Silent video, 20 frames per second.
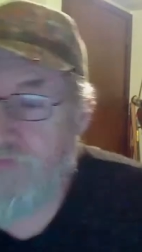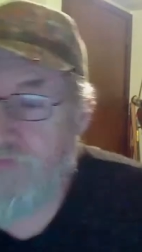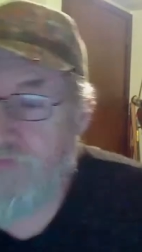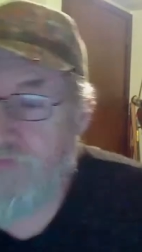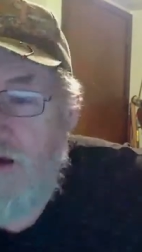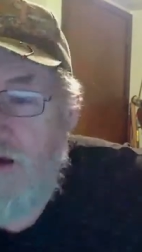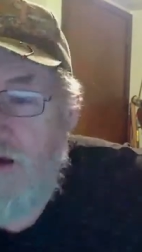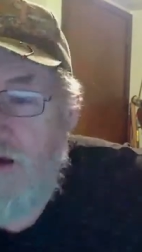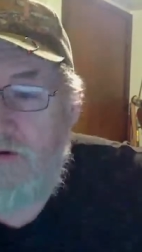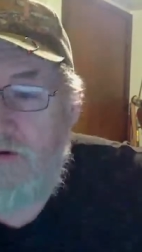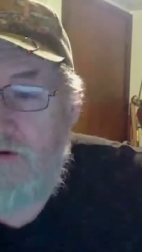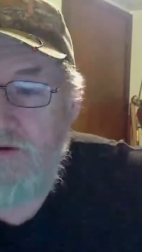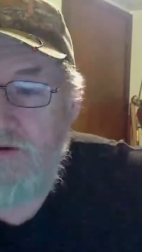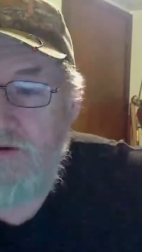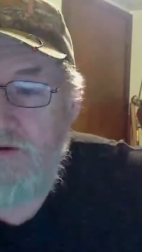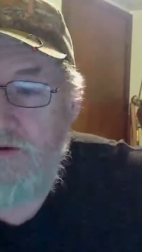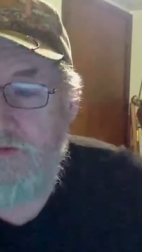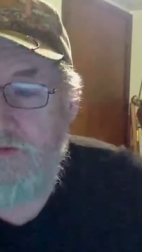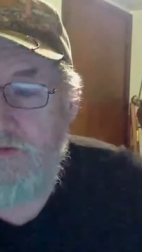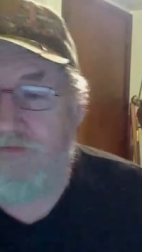No,
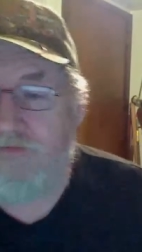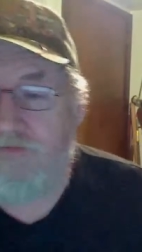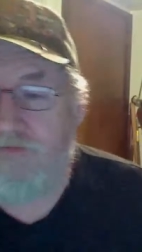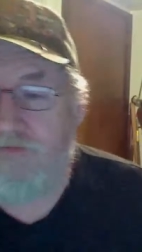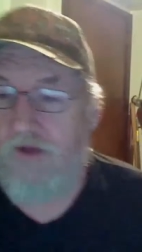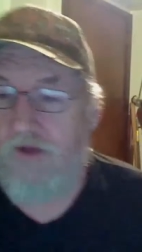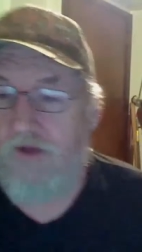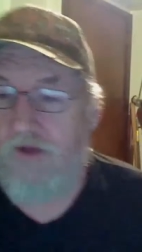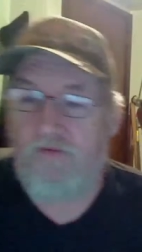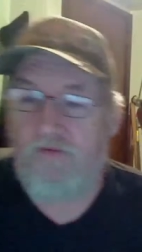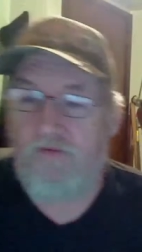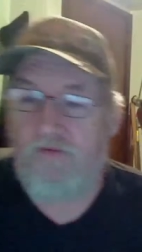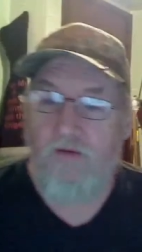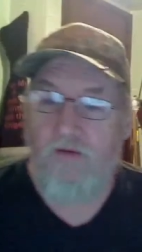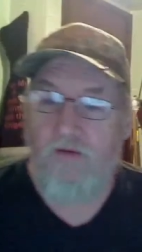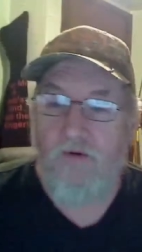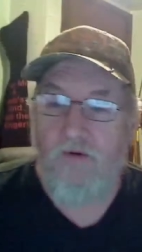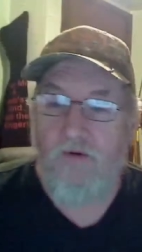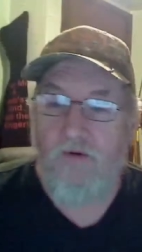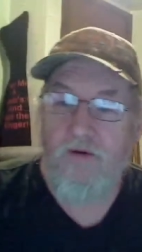that's
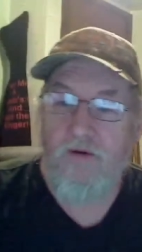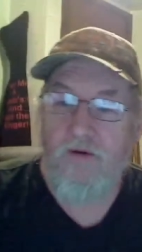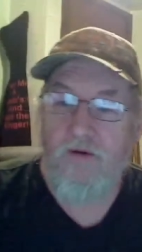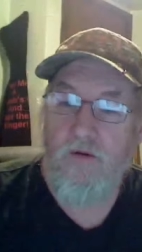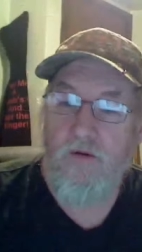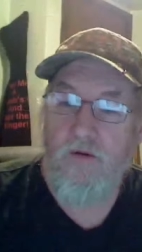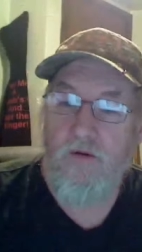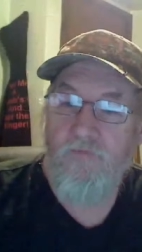not fun.